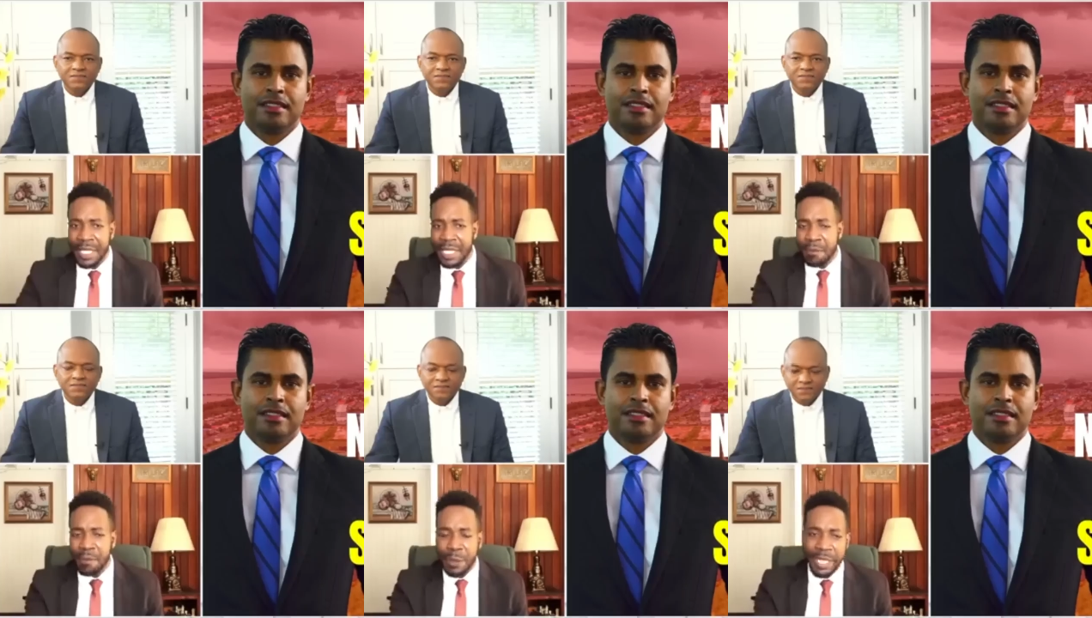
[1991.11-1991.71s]
Speaker 1: people
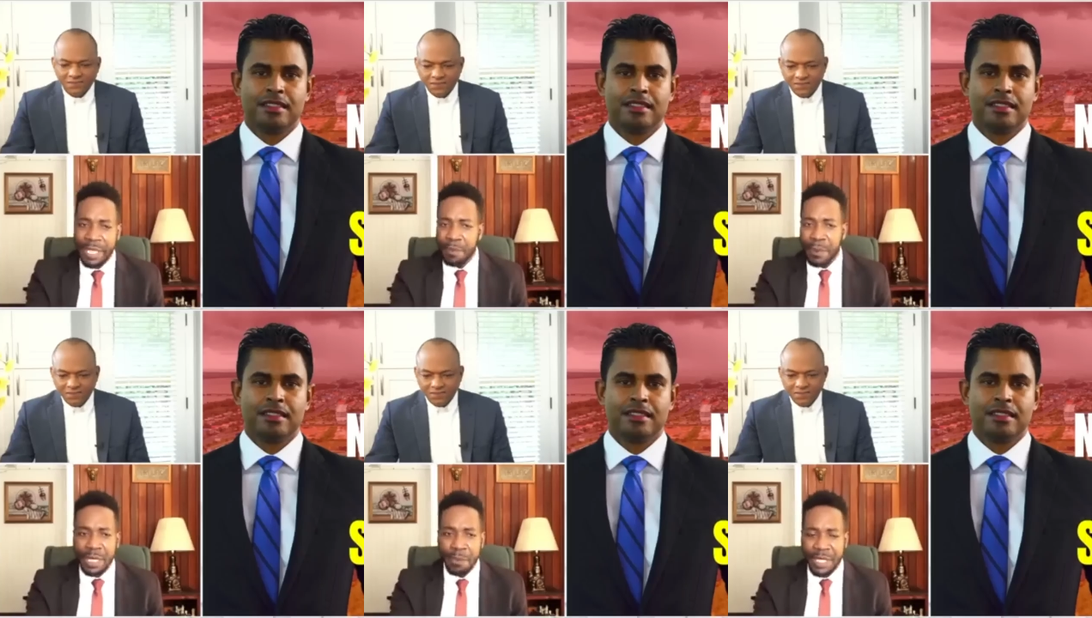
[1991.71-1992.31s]
that they put in
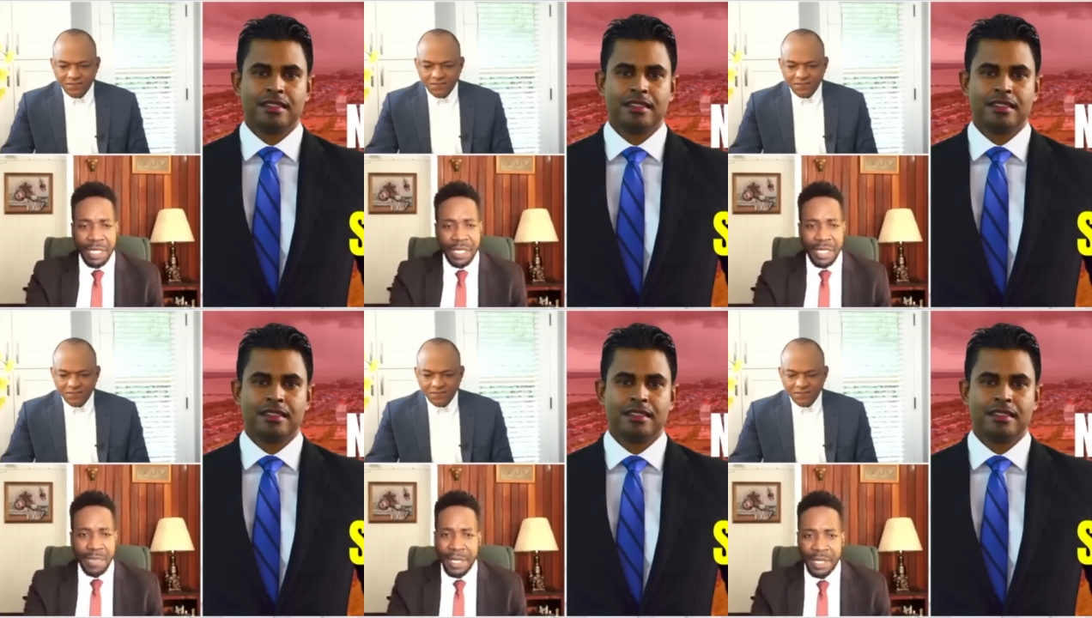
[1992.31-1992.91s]
position as
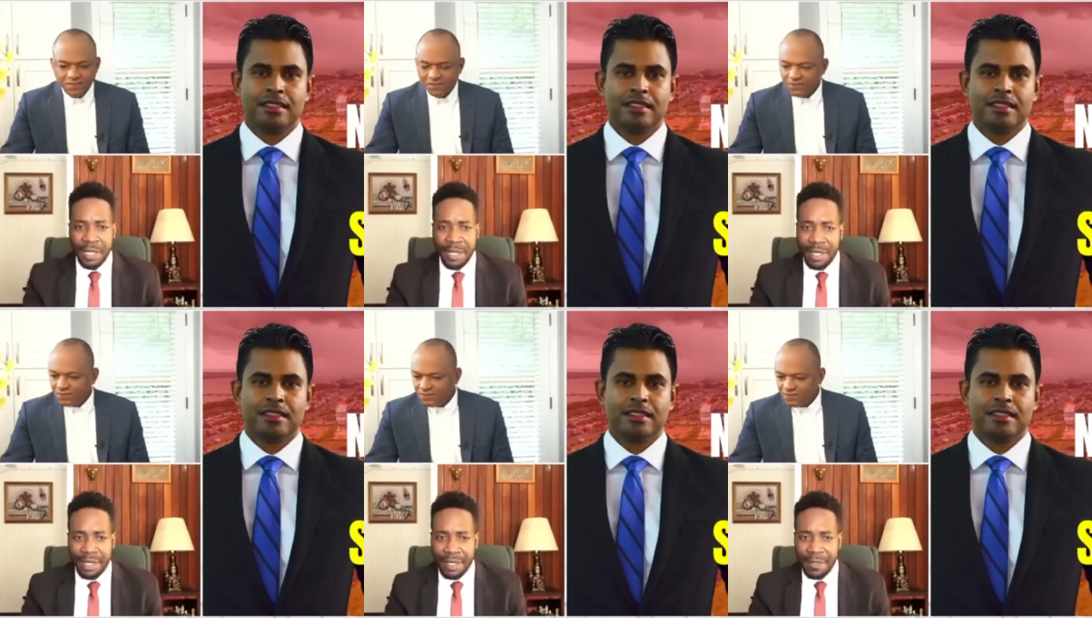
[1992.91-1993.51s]

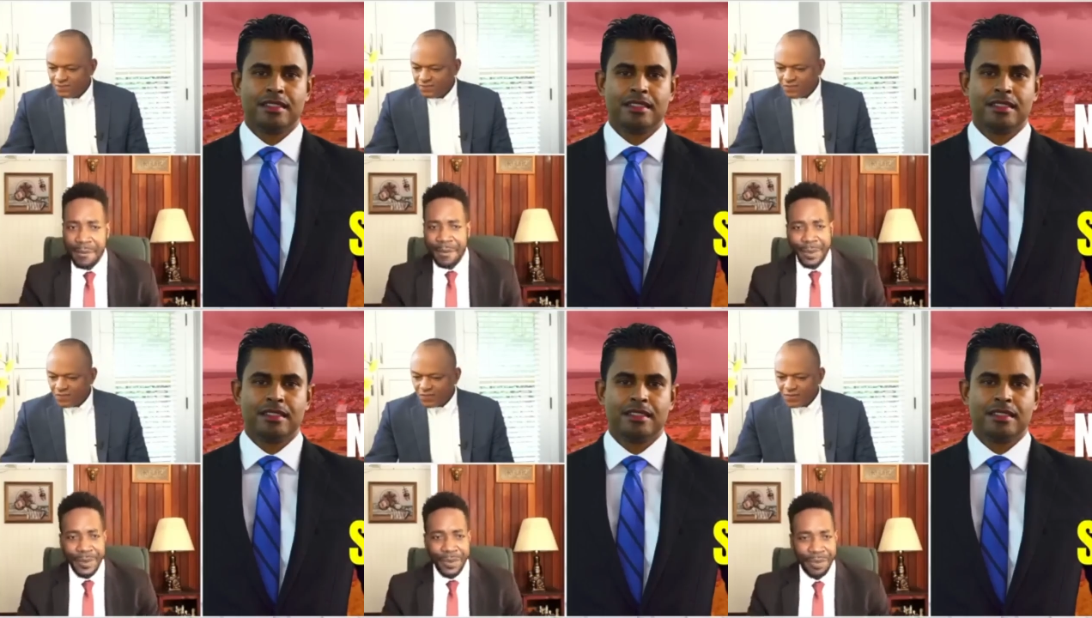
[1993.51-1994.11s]
ministers.
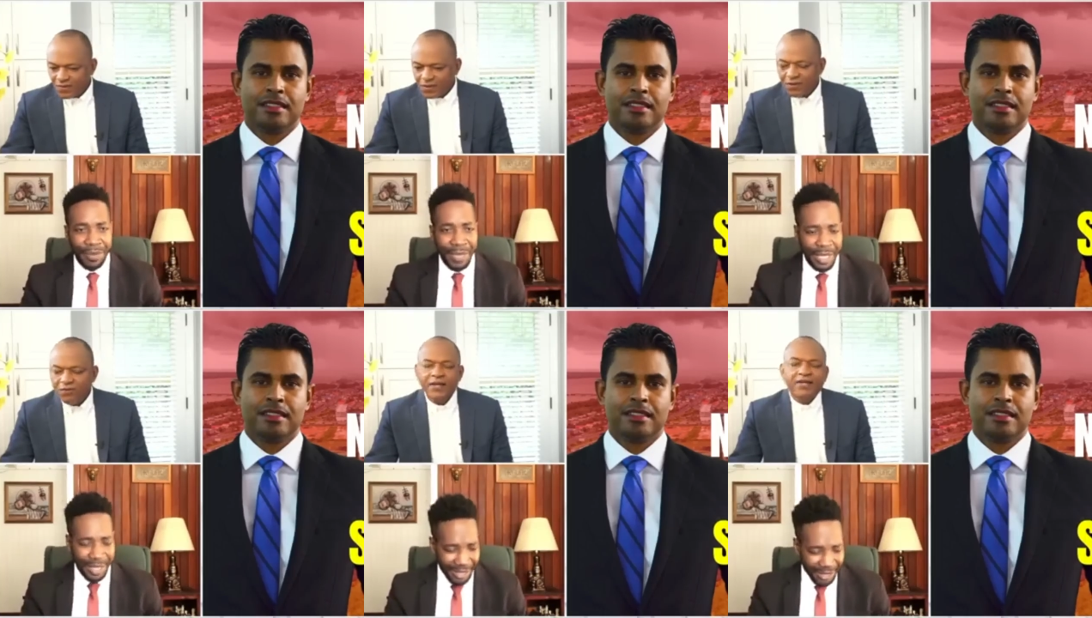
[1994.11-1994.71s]

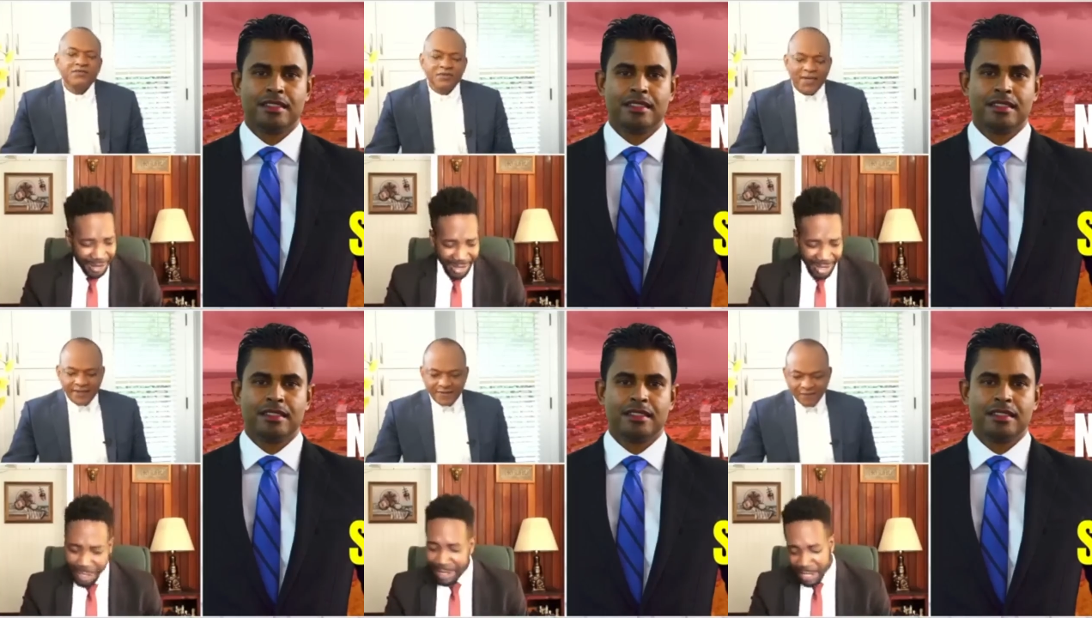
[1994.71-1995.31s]
I just
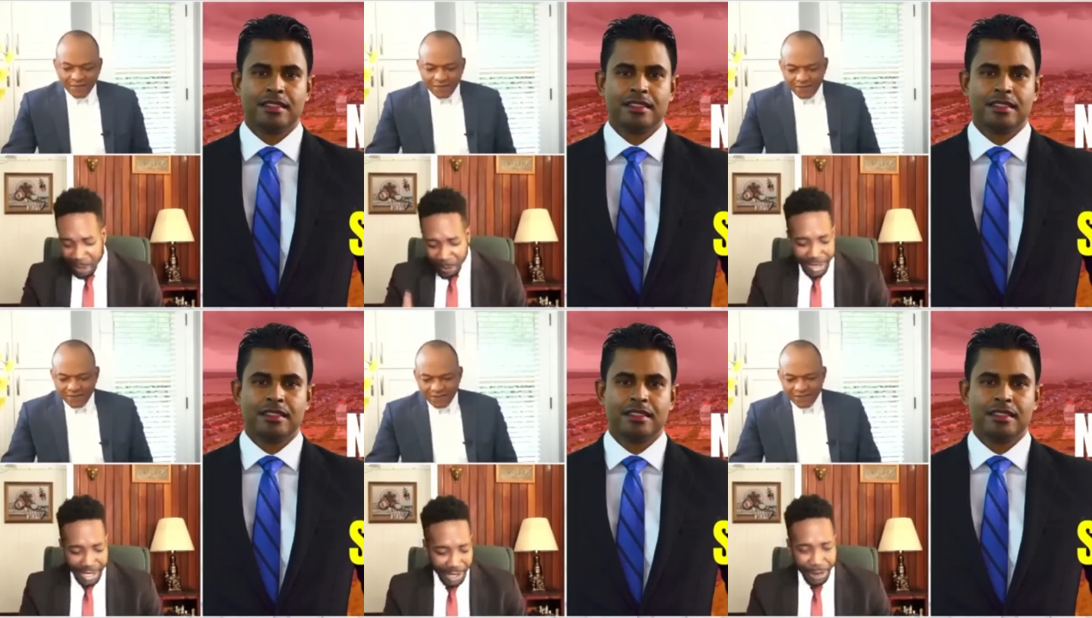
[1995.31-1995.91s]
needed
Speaker 2: to point that
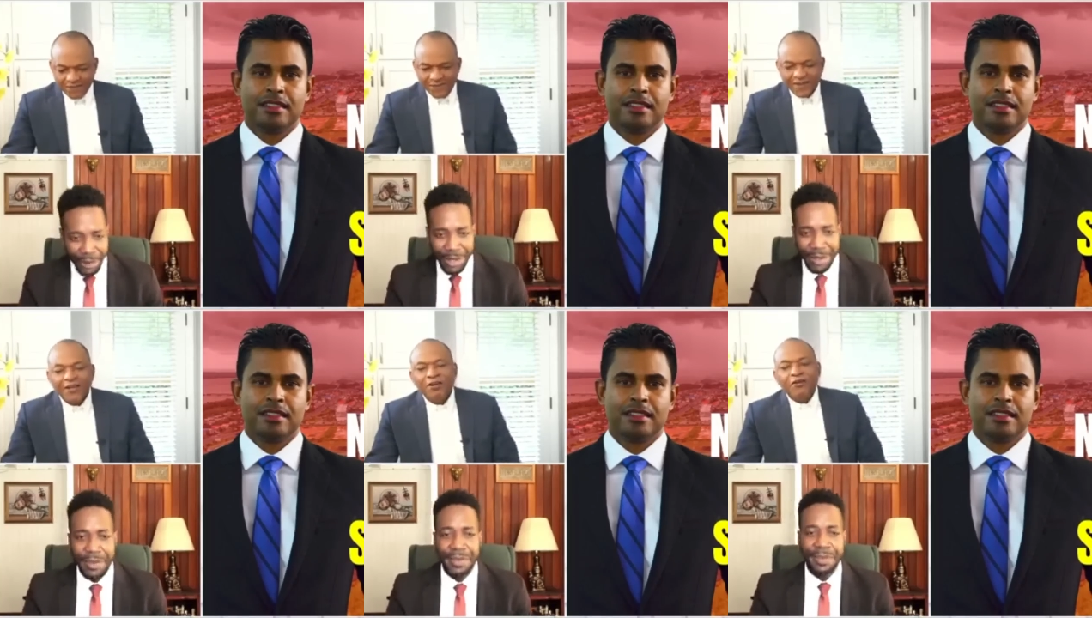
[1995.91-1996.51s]
out.
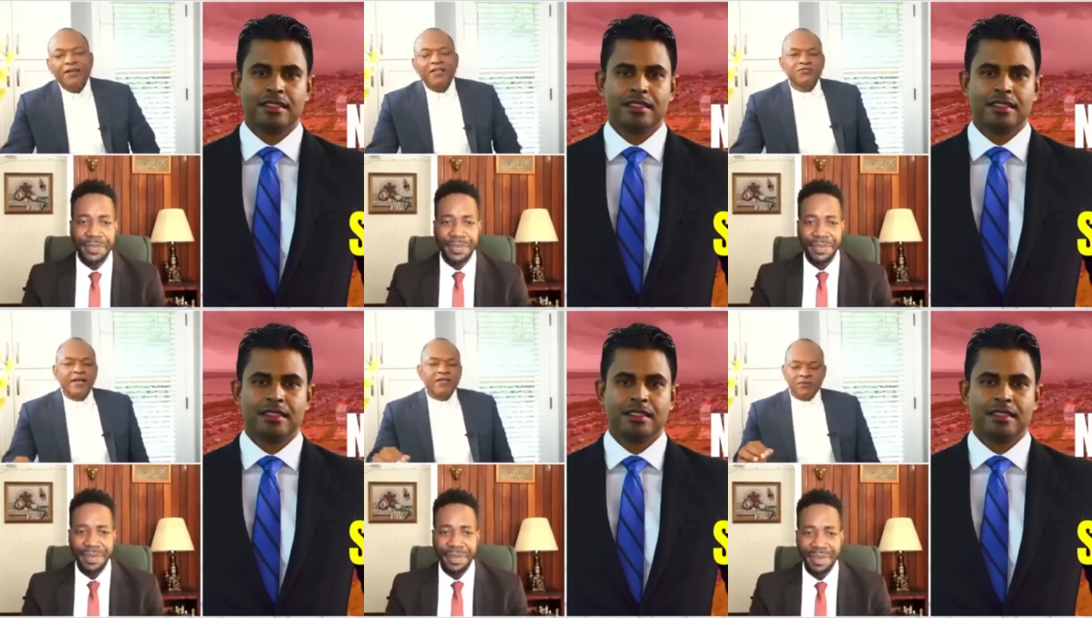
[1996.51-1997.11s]
Correct is
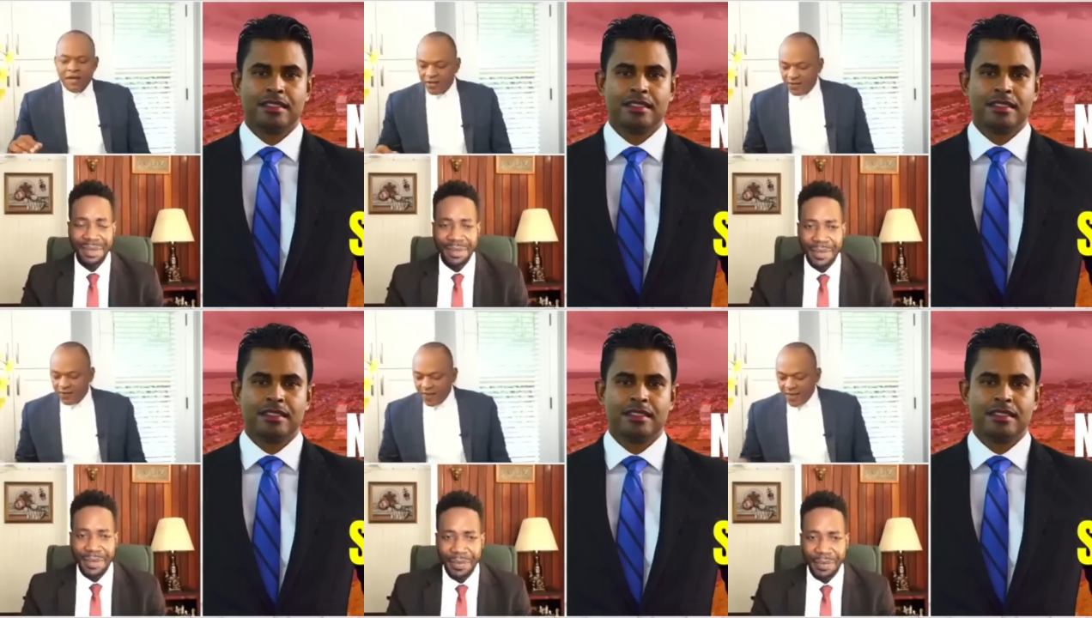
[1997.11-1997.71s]
right,
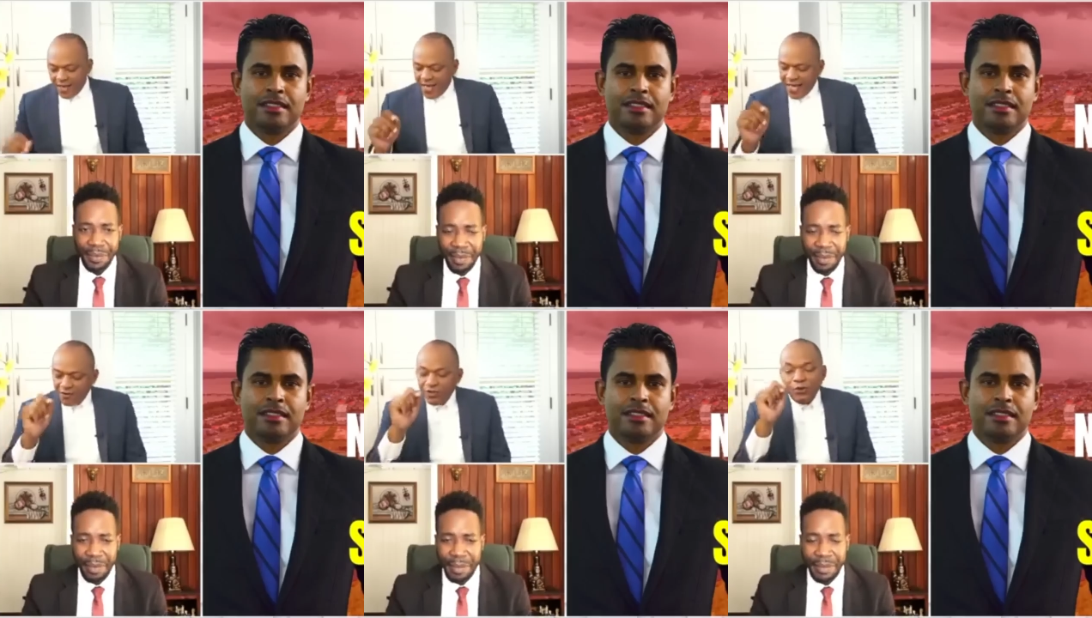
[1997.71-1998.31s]
Randy.
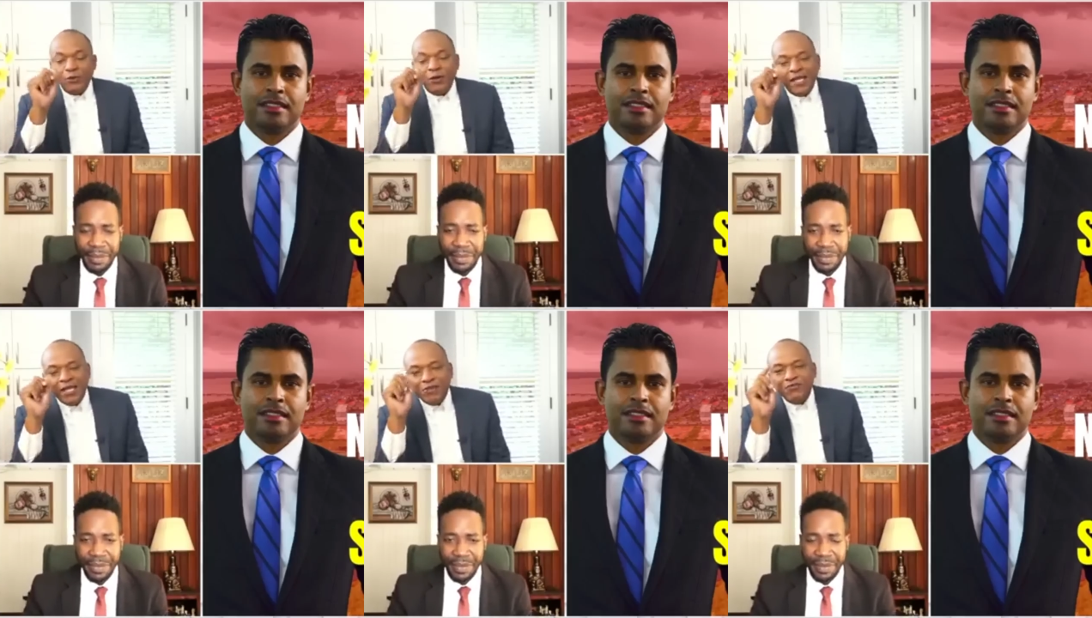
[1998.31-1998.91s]
And you know,
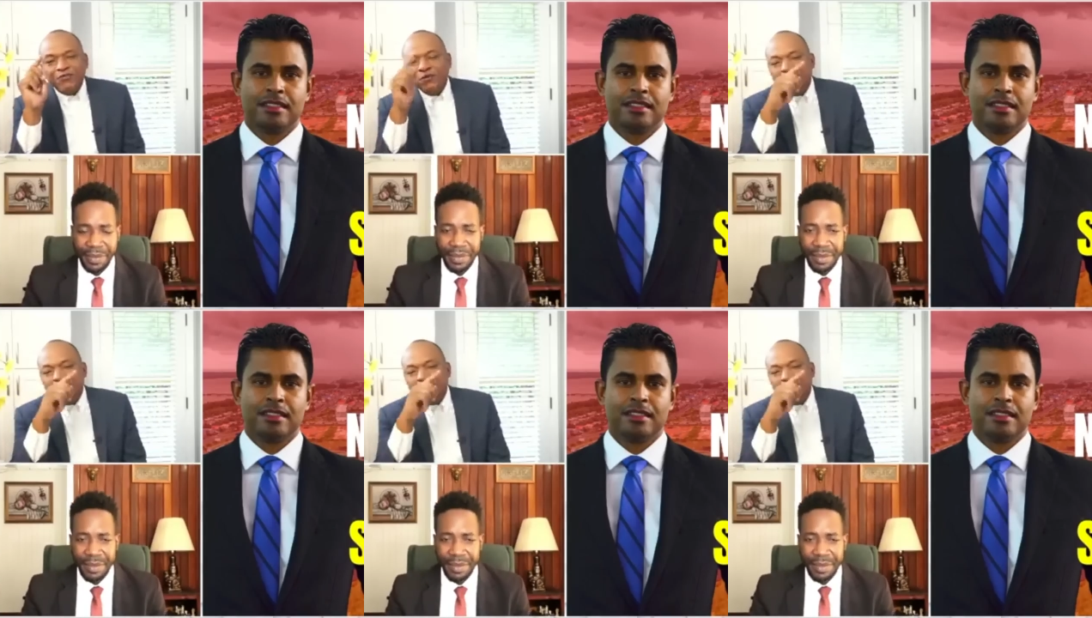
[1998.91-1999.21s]
if you're